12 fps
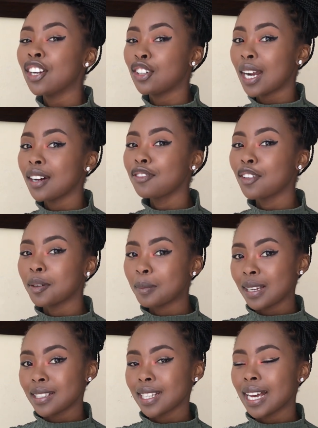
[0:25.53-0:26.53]
rough on
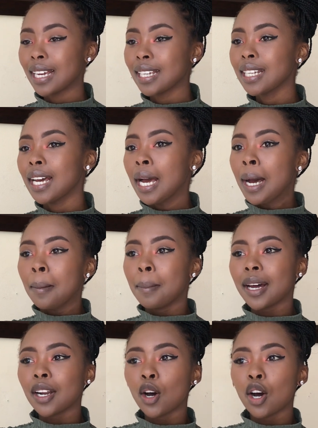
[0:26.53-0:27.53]
my side,
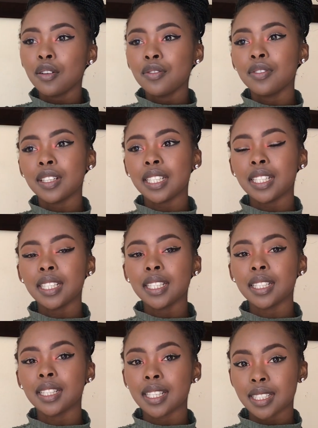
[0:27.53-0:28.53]
but hopefully
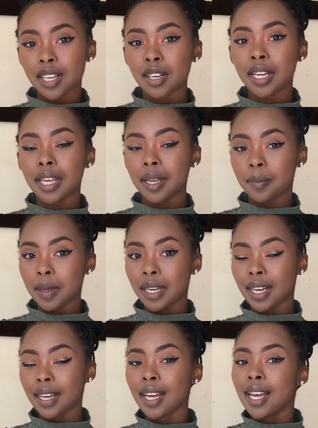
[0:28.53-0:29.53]
things are gonna get
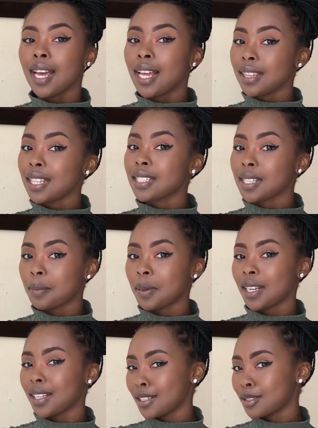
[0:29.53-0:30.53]
better, and things are
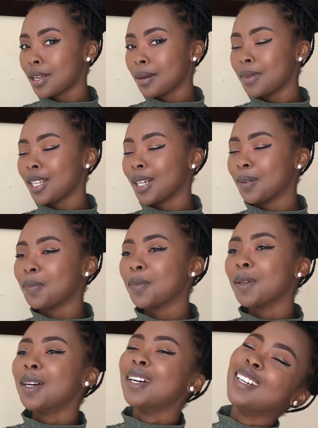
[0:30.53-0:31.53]
better this time here.
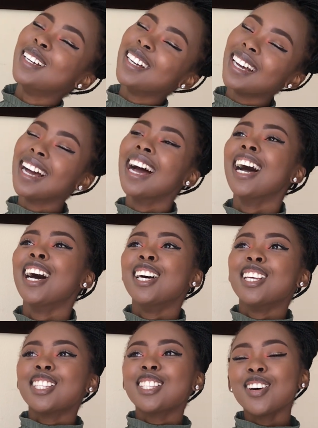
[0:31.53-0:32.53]

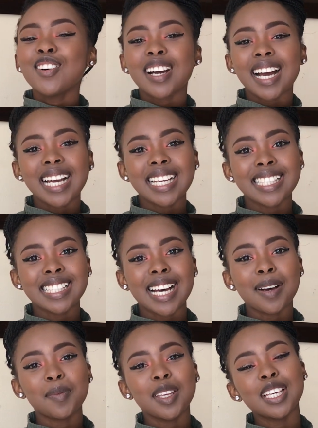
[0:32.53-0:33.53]
So guys,
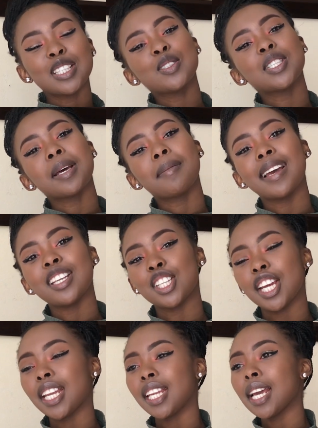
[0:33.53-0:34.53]
I'm here to share my
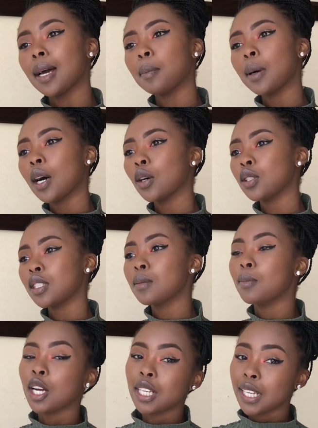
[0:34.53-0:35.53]
journey about
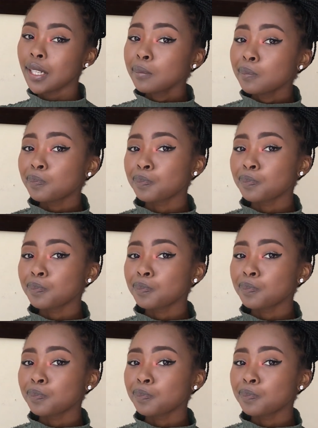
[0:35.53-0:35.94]
modeling.